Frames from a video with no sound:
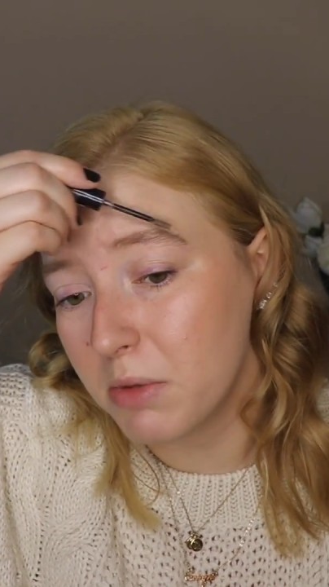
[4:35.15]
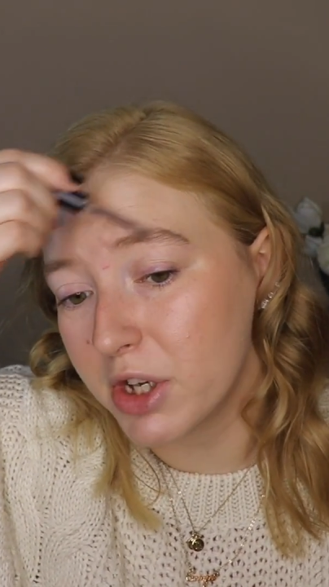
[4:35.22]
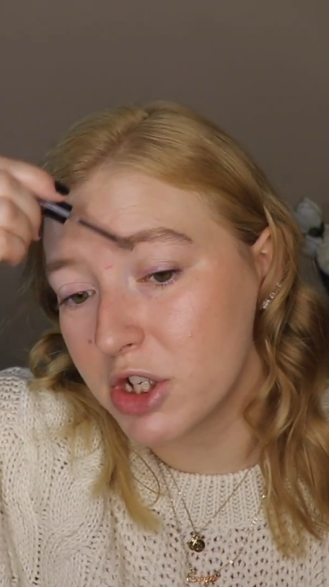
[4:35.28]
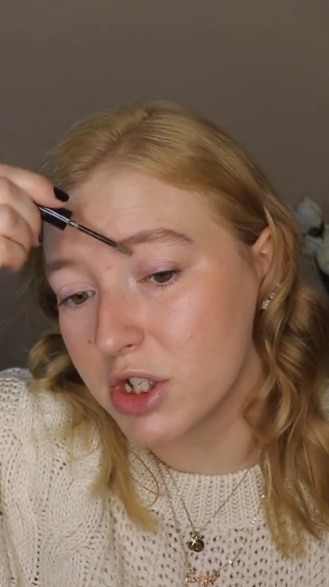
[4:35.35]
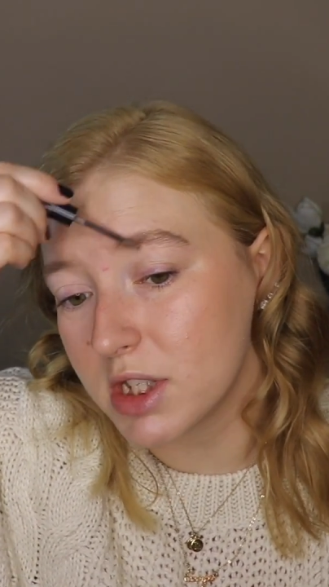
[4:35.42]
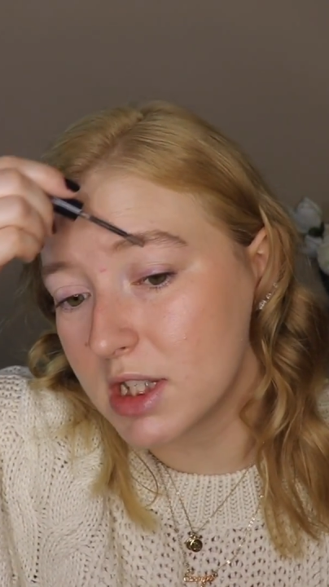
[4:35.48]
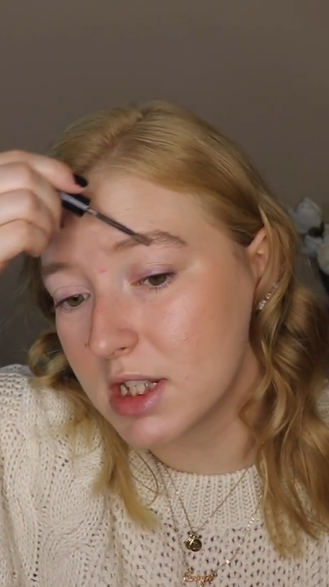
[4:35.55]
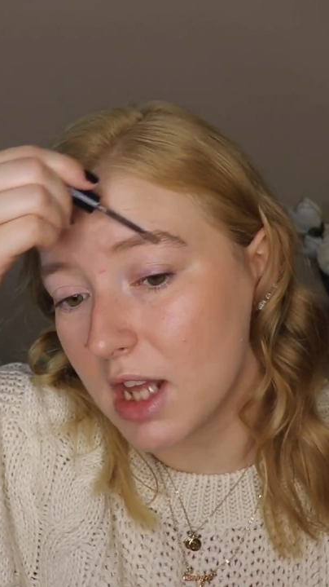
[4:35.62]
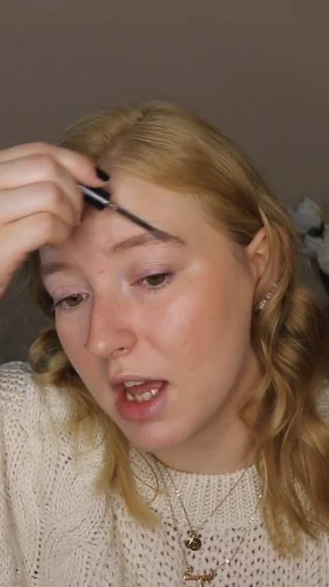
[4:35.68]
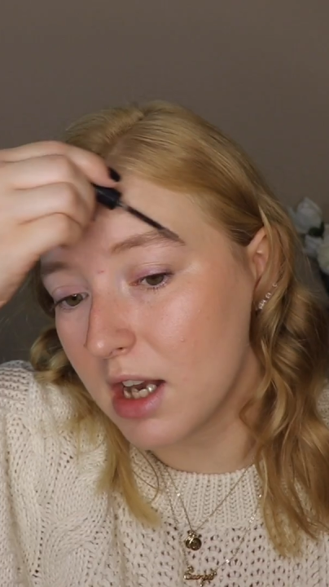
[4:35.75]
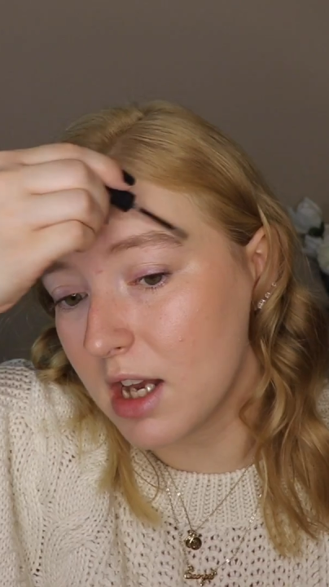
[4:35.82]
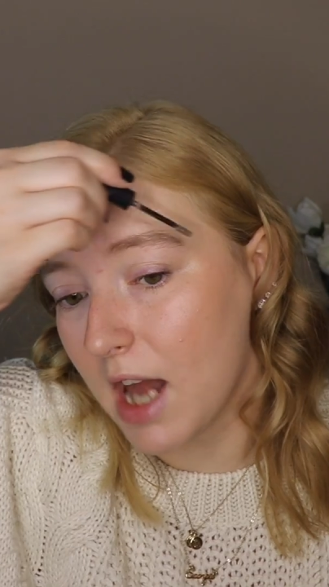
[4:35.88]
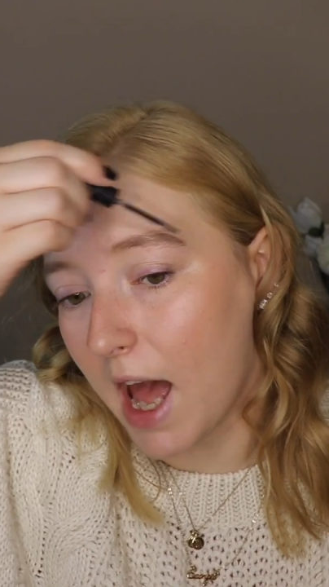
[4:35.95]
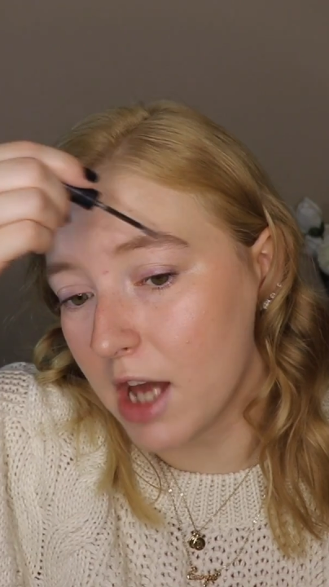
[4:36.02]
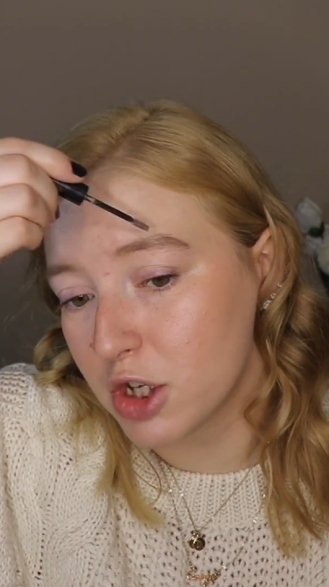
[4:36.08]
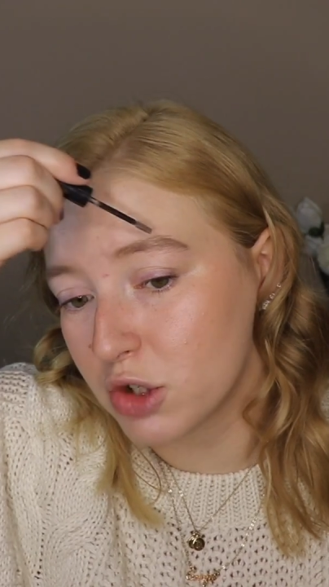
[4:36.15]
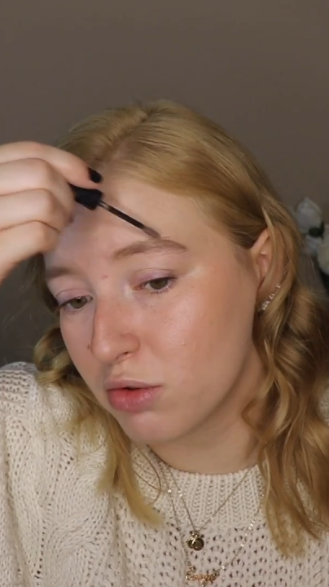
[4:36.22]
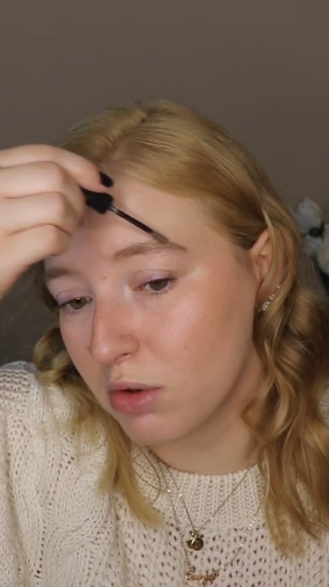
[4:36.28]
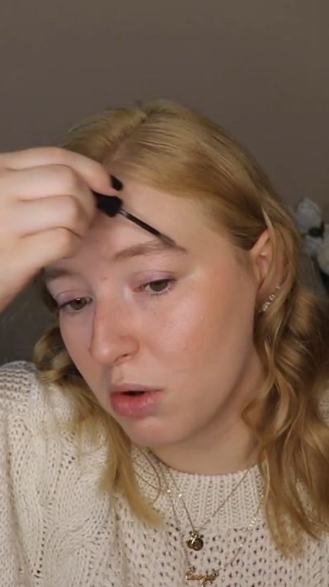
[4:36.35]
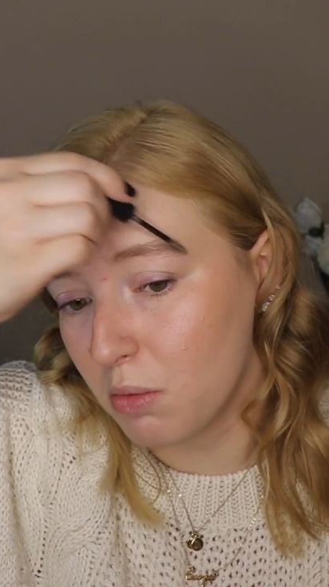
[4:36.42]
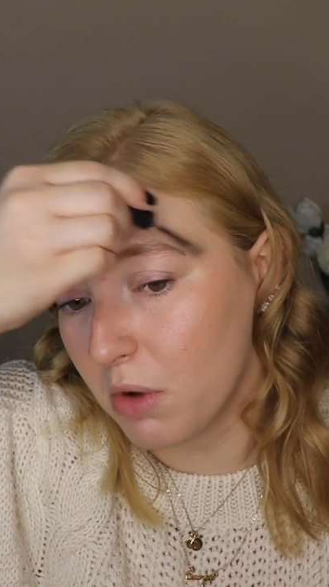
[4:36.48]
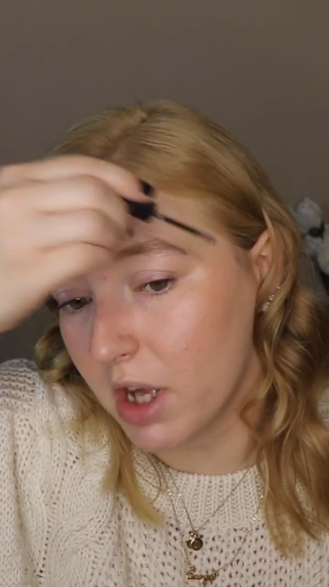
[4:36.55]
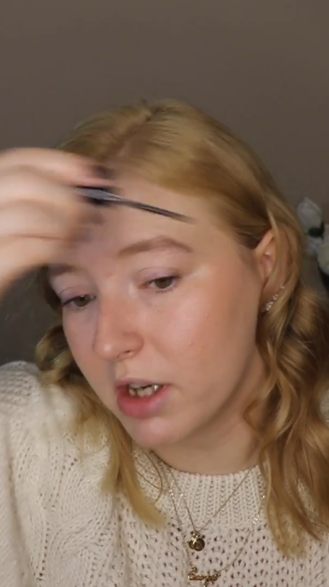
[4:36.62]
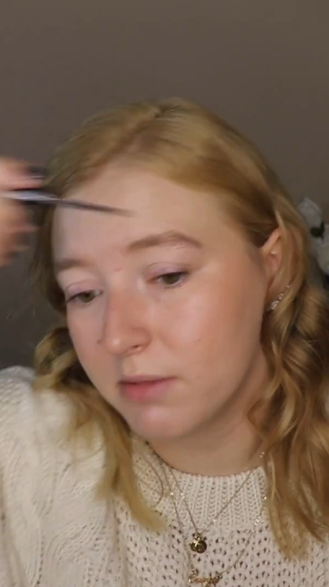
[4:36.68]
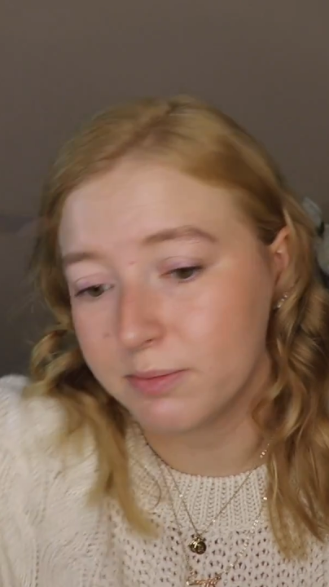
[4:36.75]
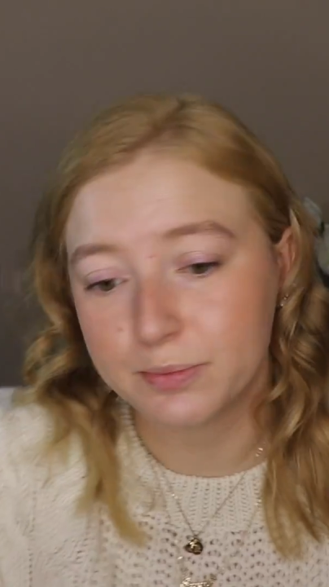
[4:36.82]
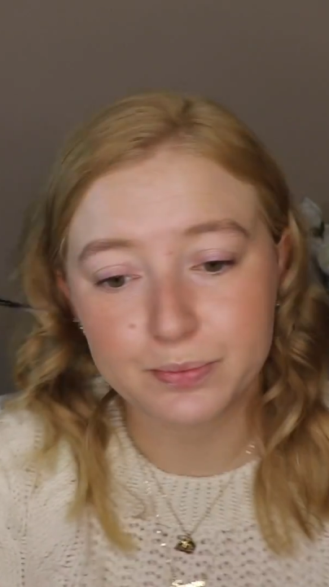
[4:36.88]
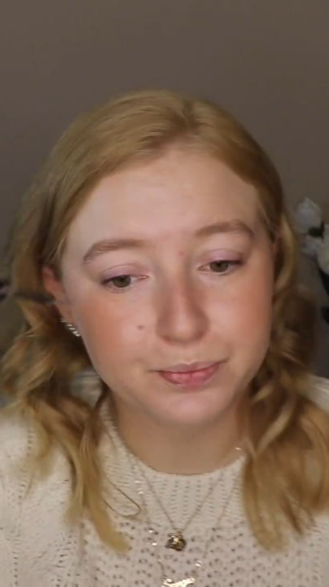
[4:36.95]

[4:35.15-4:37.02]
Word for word: but just a natural one.